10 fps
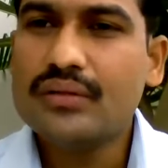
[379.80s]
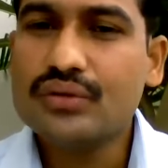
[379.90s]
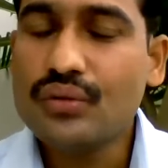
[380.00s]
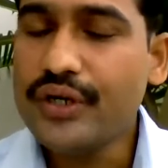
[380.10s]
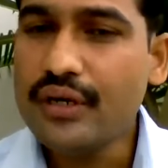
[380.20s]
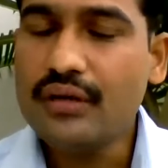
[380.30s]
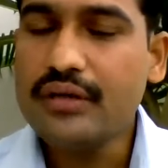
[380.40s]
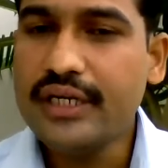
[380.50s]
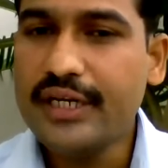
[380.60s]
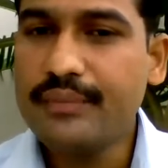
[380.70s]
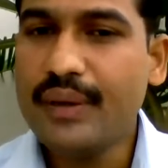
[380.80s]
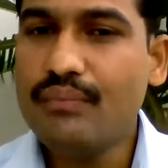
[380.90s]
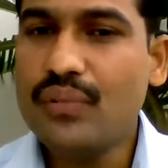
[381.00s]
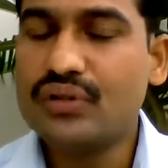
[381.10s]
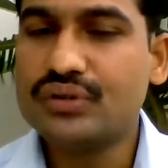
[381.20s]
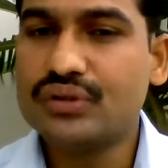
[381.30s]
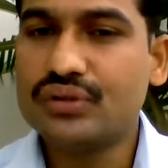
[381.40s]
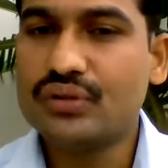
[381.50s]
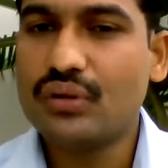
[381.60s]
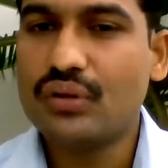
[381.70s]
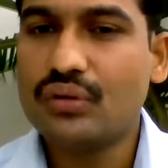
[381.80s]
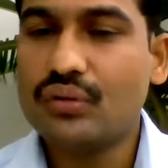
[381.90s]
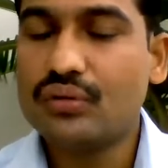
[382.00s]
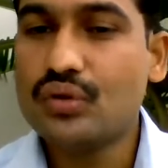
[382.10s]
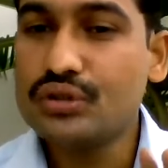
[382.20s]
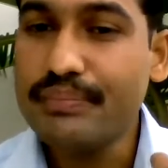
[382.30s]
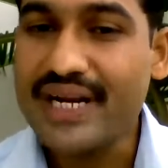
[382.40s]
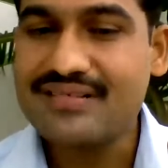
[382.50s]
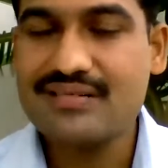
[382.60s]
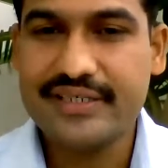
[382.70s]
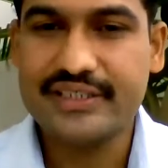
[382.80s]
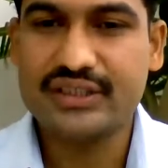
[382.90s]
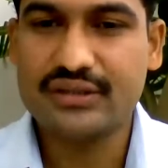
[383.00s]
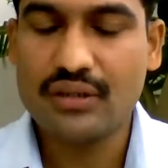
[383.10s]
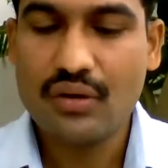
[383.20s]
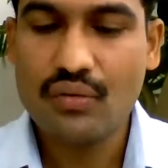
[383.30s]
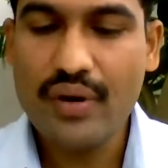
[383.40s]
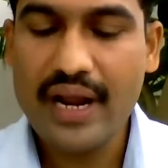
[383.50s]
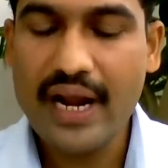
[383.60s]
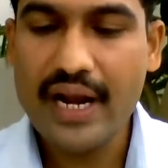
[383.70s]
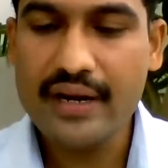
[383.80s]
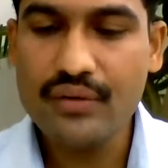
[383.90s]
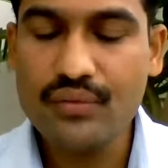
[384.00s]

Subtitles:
So here he remembers those patriots who had,